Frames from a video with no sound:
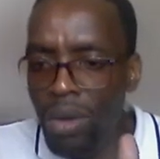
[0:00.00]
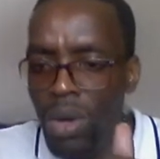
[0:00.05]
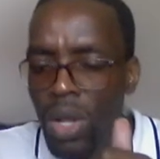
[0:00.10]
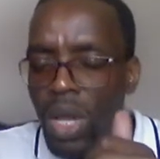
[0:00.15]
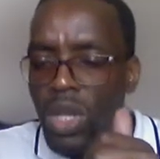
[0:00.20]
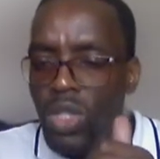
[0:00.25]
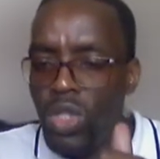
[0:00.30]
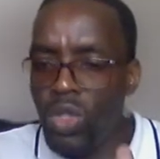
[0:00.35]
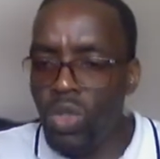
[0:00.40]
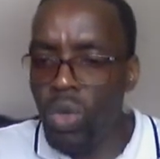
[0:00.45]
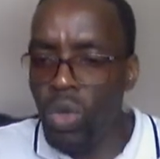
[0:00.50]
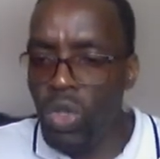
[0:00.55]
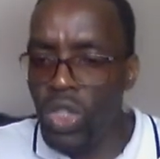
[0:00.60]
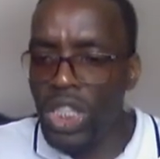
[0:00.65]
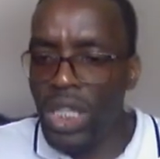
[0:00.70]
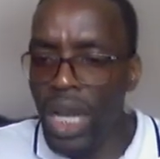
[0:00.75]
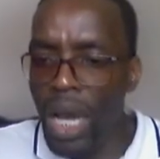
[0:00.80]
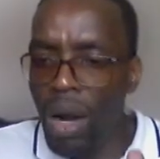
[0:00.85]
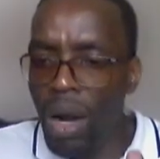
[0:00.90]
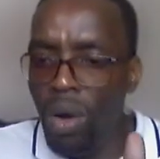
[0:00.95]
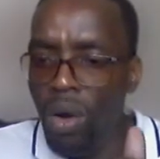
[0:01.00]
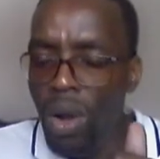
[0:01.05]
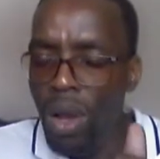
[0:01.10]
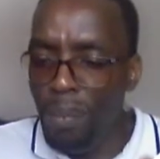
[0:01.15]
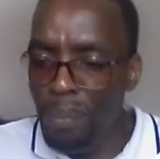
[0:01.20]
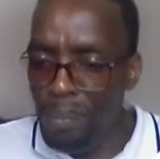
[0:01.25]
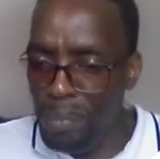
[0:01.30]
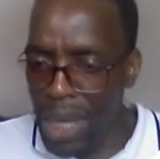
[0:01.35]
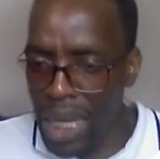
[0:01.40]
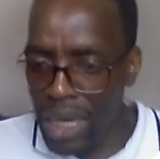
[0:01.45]
social
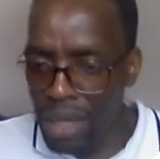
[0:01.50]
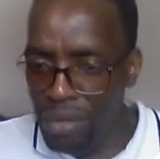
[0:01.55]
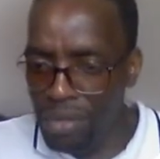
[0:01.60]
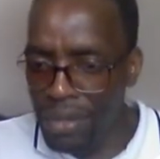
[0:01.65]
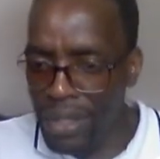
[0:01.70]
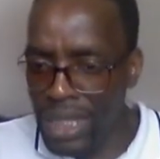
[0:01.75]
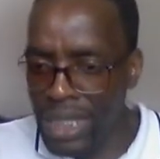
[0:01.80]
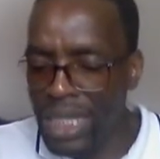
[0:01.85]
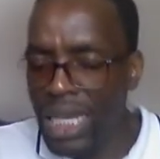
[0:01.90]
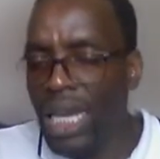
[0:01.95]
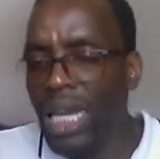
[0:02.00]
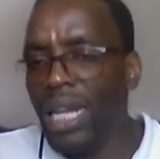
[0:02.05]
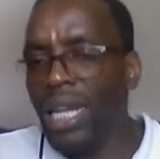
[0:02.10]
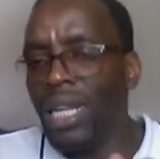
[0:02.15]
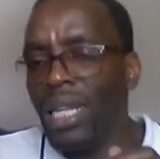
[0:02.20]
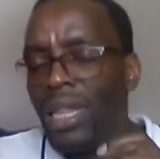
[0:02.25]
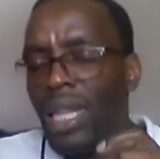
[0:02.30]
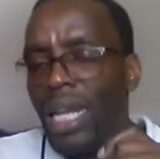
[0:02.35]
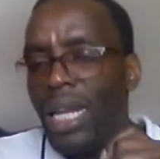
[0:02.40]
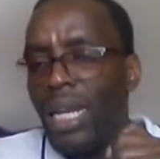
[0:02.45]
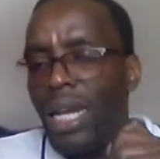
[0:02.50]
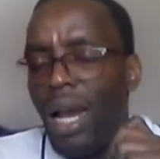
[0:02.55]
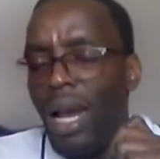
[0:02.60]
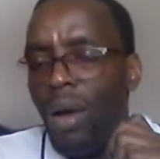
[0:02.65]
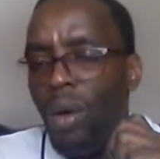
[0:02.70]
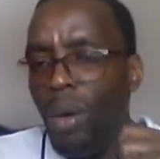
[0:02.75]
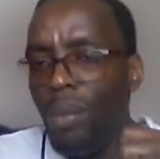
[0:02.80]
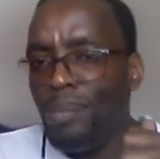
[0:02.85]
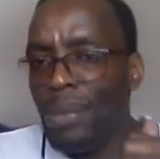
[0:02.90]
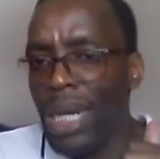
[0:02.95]
benefit, and then
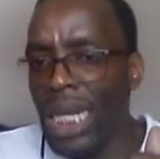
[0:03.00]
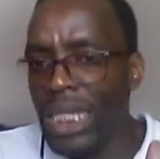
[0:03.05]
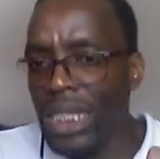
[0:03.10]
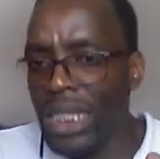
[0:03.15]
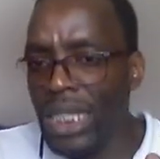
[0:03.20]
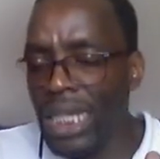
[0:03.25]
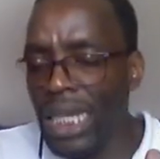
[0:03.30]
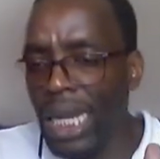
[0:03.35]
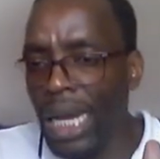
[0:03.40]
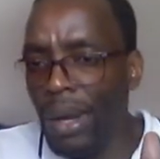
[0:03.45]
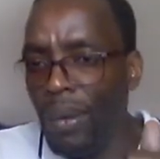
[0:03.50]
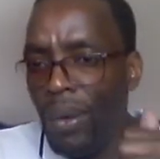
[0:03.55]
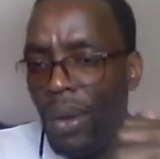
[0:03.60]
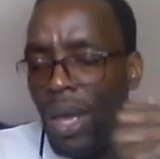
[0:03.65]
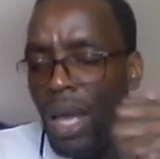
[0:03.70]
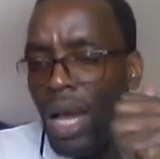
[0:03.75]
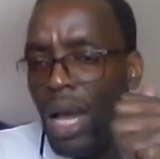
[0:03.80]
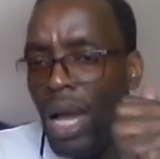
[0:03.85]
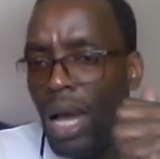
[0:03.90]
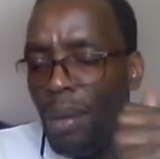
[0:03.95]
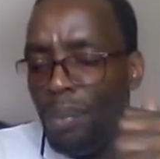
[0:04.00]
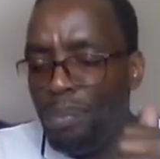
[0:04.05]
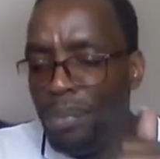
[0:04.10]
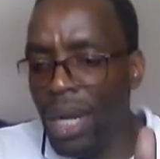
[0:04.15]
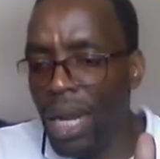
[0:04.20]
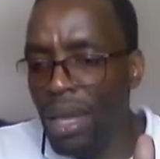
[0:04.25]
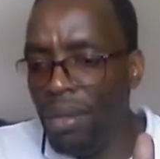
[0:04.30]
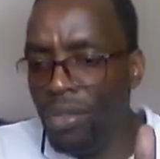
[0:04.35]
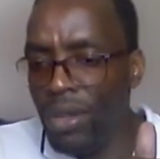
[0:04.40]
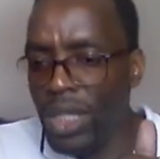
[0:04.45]
our marginal
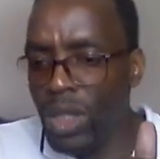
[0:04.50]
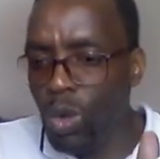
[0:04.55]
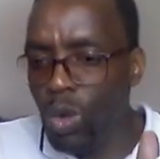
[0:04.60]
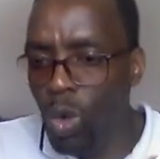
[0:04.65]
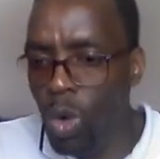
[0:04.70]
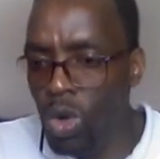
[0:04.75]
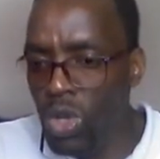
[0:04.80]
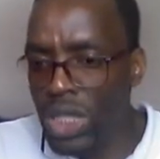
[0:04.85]
private cost